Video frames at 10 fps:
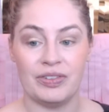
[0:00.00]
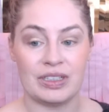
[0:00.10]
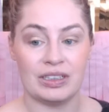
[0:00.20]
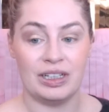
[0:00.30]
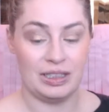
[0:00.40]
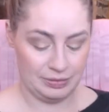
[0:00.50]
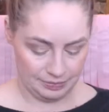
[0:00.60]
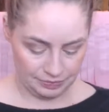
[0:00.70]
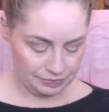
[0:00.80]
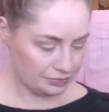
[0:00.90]
along.
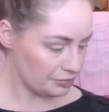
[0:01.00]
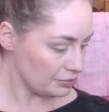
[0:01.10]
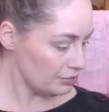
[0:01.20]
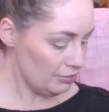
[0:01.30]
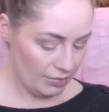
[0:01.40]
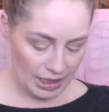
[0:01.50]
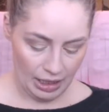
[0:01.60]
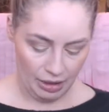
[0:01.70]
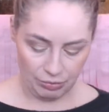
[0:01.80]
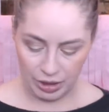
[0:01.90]

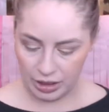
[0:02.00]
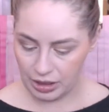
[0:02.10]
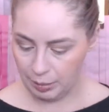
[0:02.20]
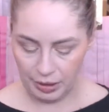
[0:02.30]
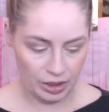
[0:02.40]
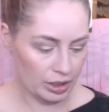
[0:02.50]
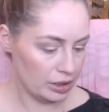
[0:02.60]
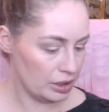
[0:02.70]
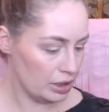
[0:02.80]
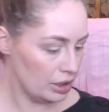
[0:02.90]
And we're going to put
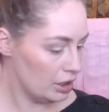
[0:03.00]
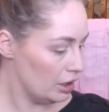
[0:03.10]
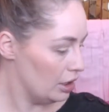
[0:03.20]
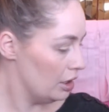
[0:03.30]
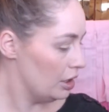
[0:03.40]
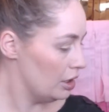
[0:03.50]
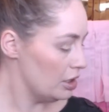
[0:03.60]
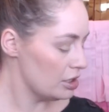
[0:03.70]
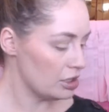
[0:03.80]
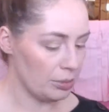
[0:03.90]

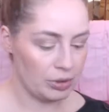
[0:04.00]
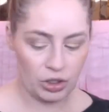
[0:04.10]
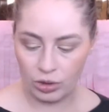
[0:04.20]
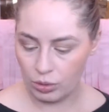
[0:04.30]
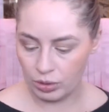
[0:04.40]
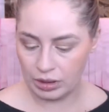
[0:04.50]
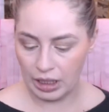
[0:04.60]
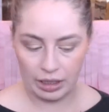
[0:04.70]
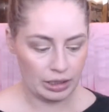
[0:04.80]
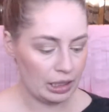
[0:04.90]
some gold
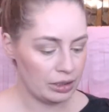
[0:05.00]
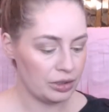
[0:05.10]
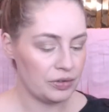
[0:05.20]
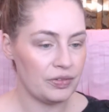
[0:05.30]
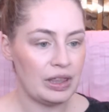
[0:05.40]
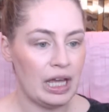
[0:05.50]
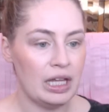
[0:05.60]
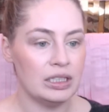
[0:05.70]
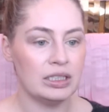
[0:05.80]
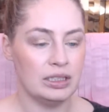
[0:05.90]
highlight over that.